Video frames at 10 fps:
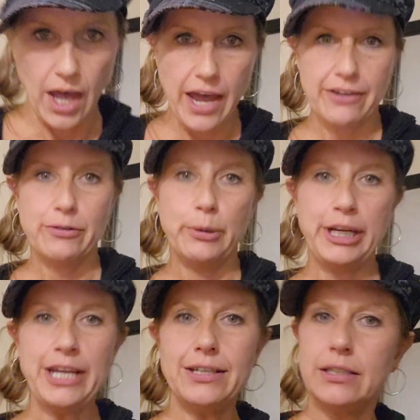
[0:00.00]
Hi
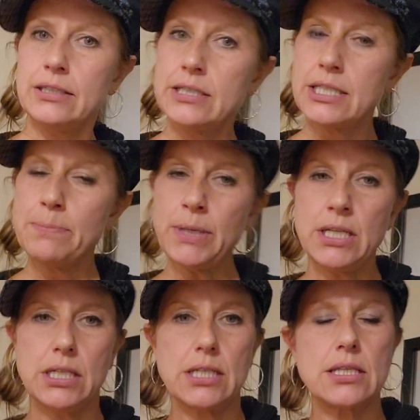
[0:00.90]
everybody, it's
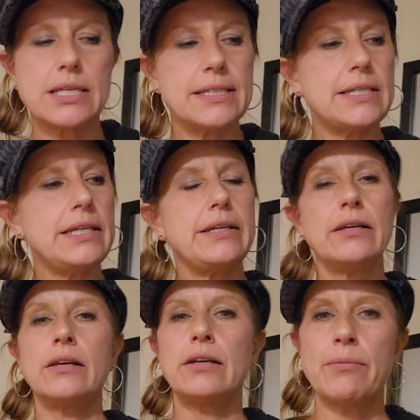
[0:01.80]
me,
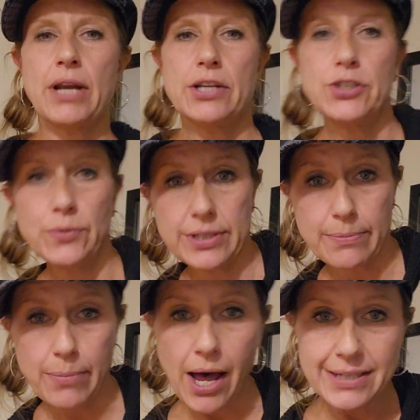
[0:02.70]
LisaT, coming at you with
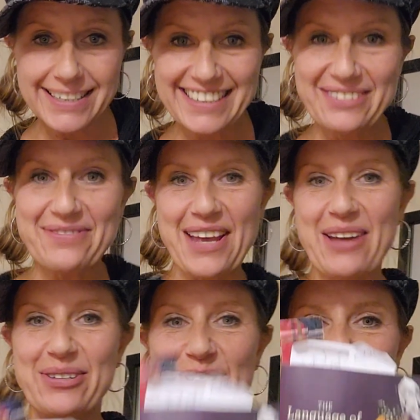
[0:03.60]
some positive
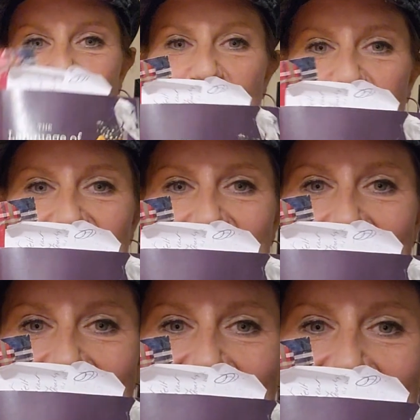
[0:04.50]
energy
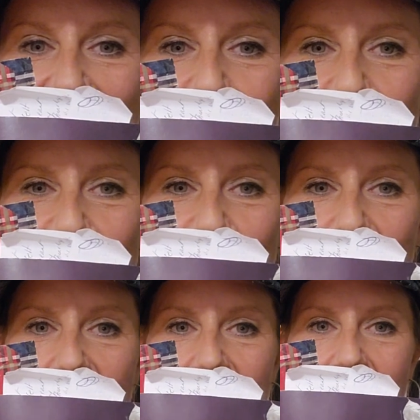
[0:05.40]
reading, The Language of
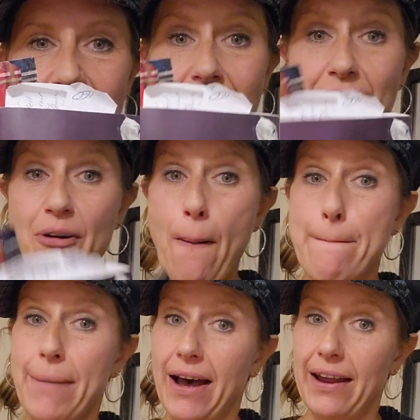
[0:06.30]
Letting Go
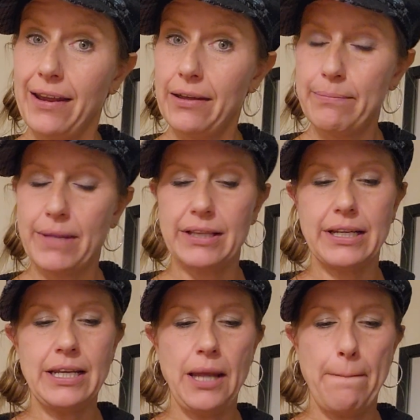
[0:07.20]
by
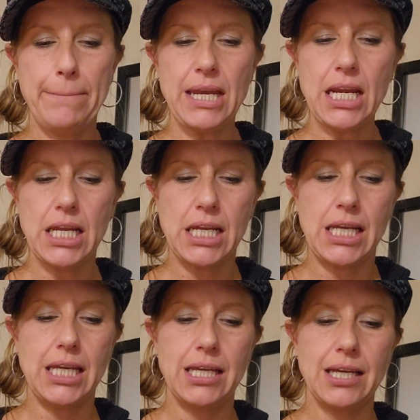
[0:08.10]
Melody
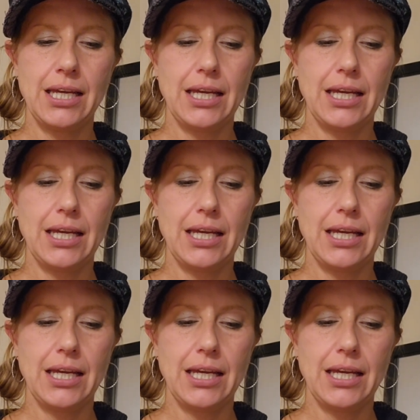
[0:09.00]
Beattie.